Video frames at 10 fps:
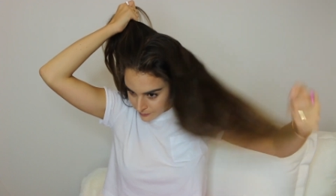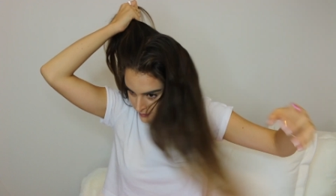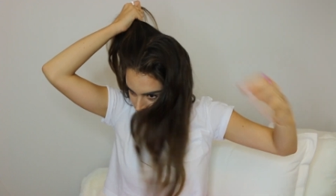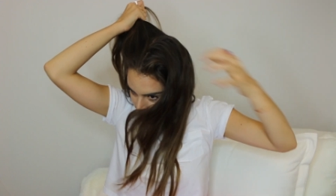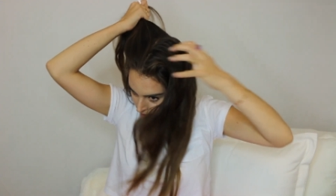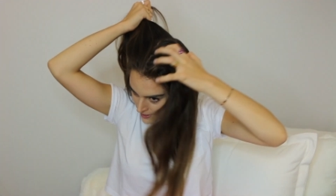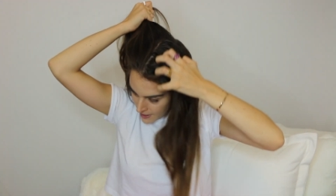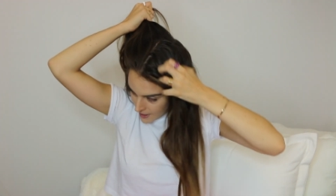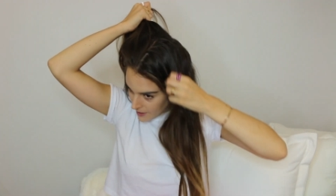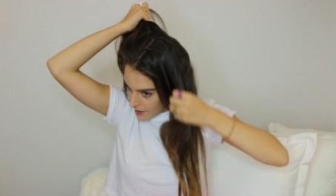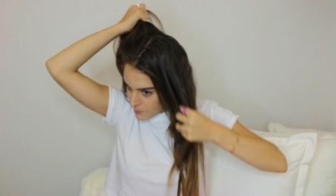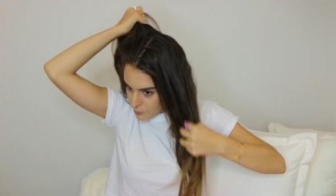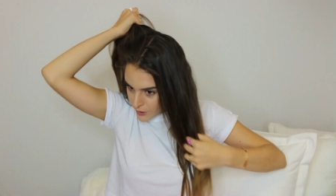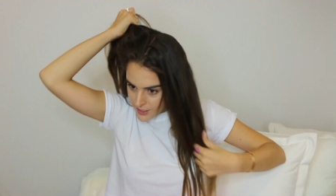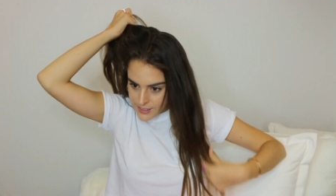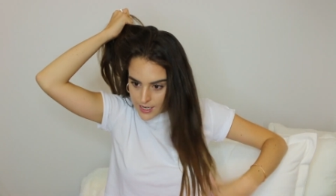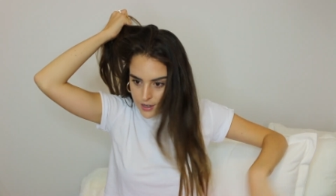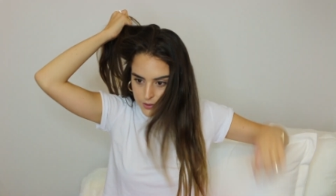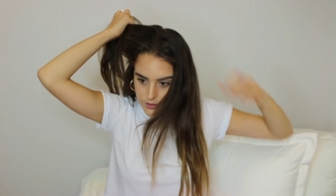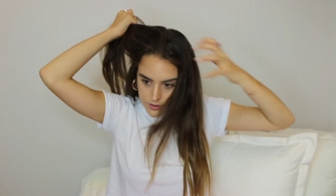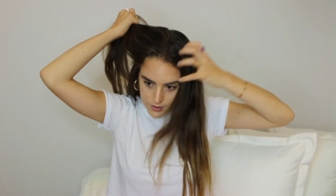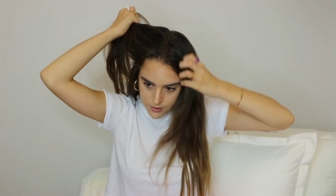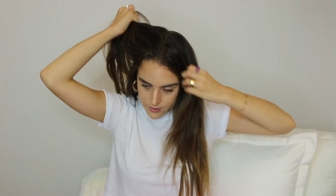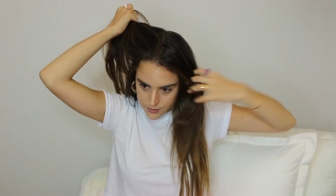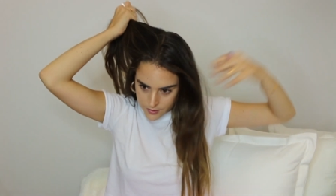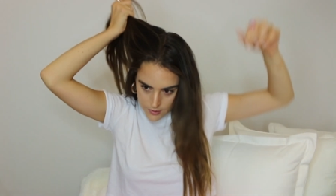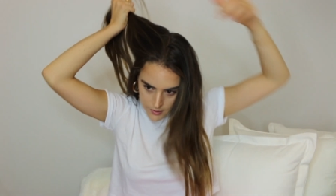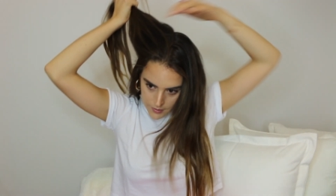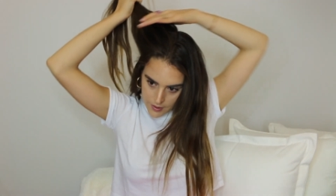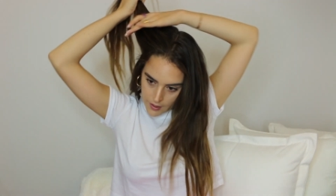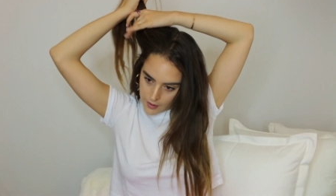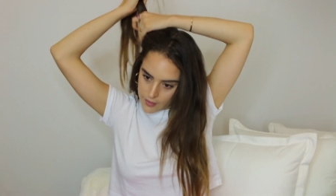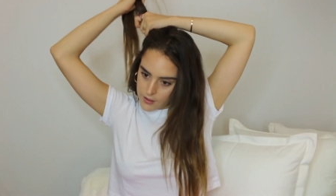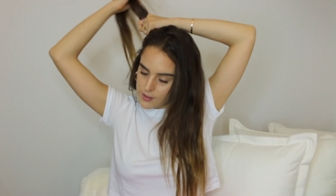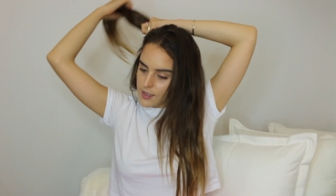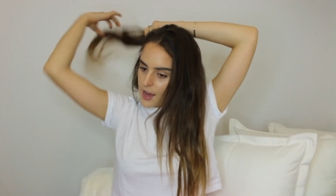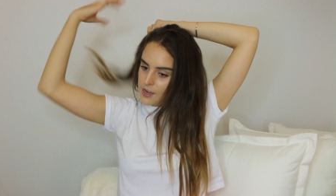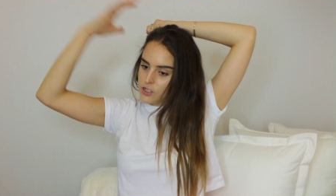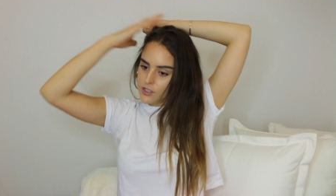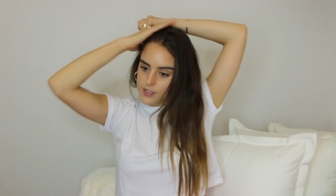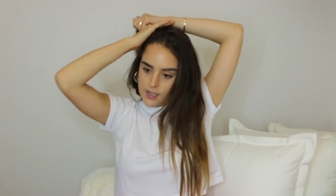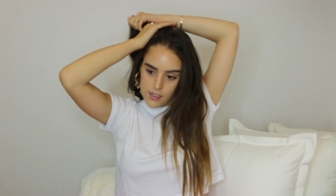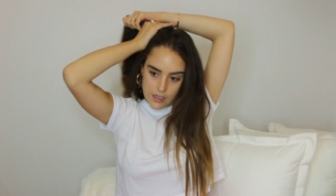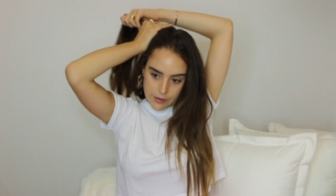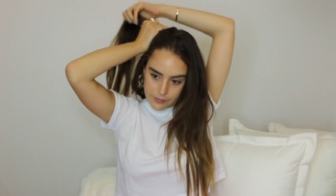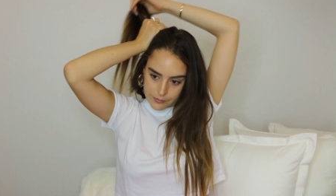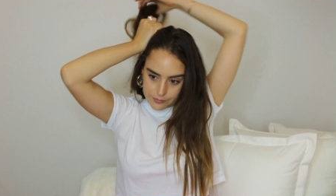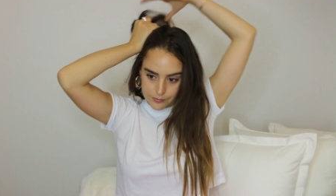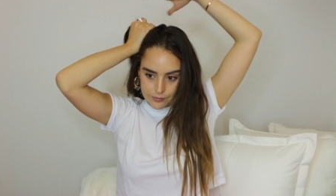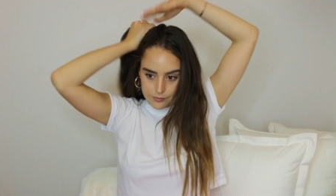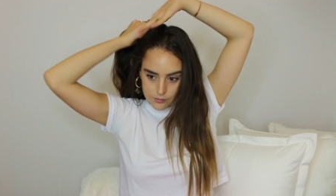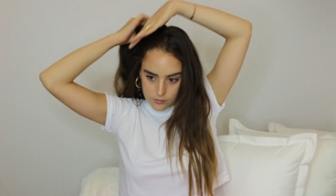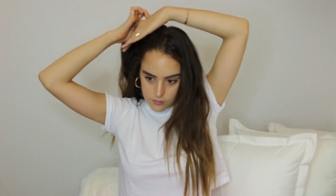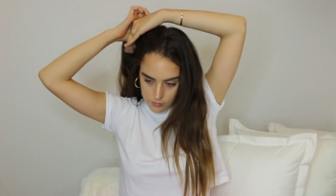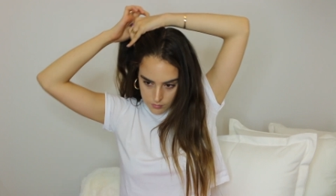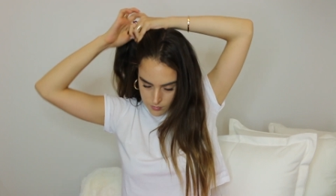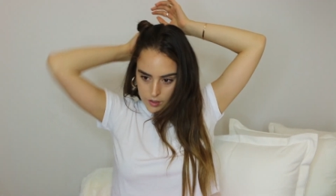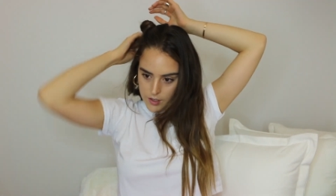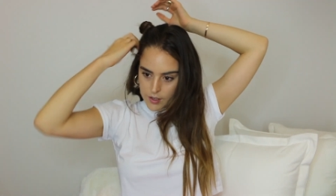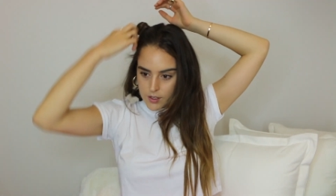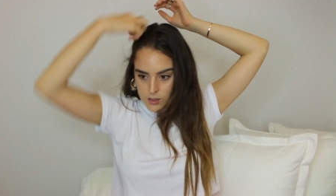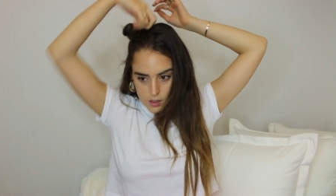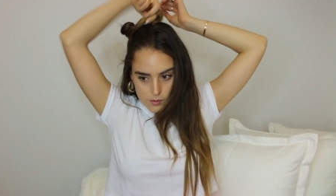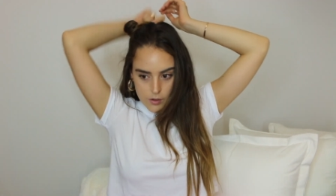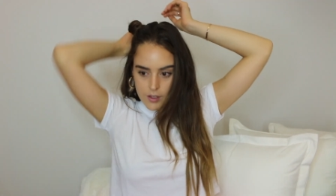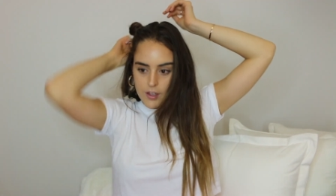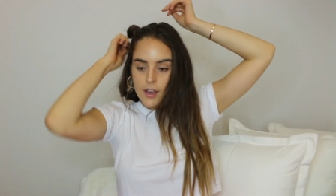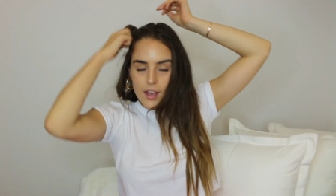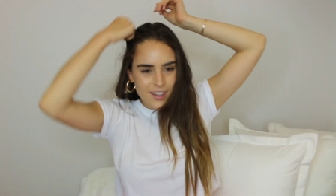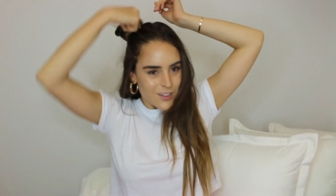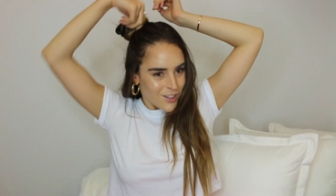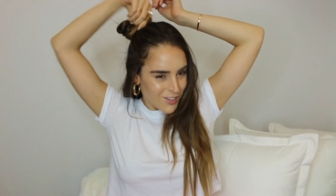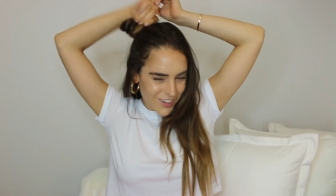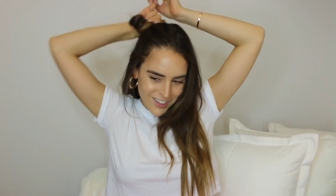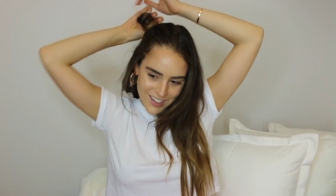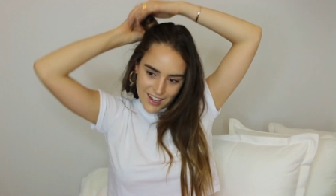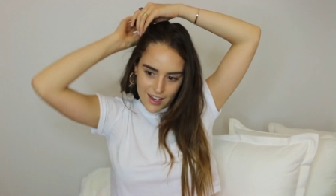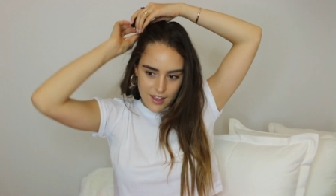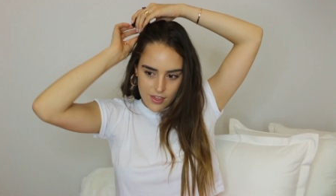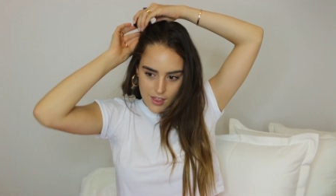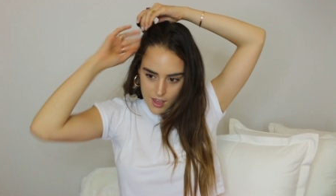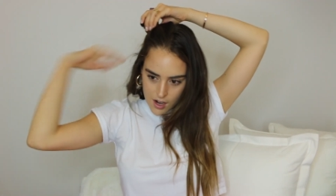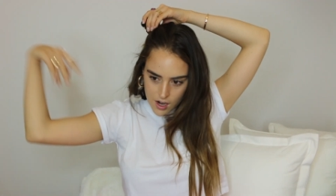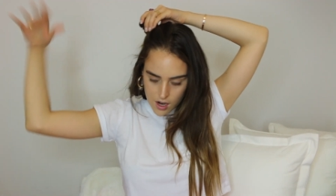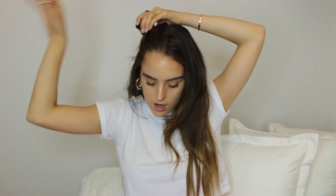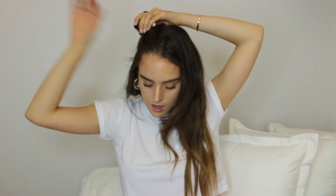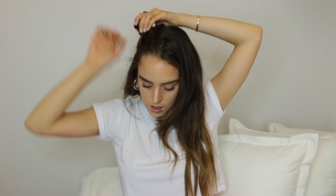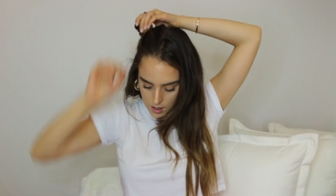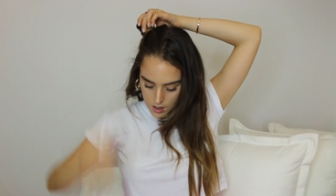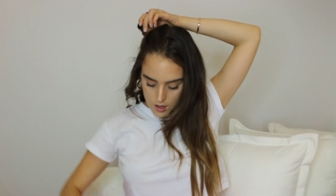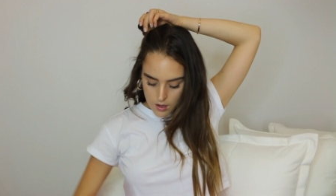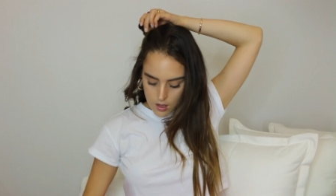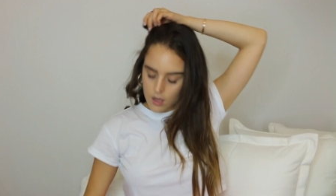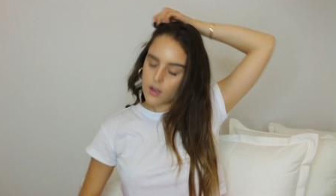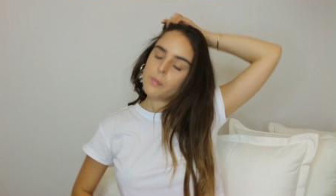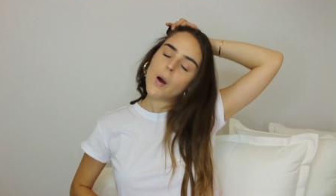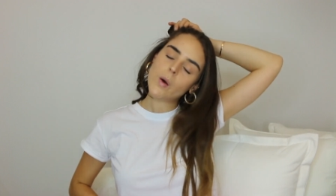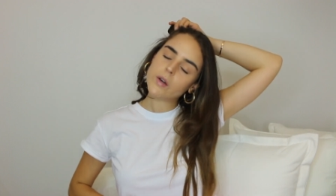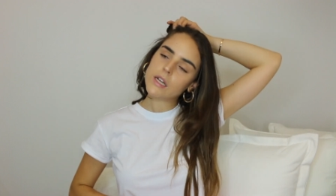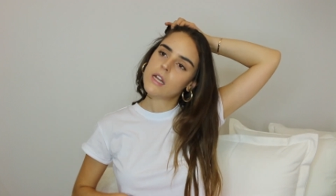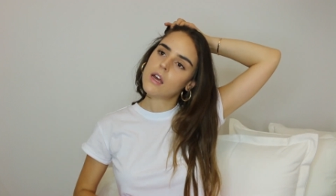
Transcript: and then I break it down, and this side just stays up. Swirling and swirling and swirling, and then pony.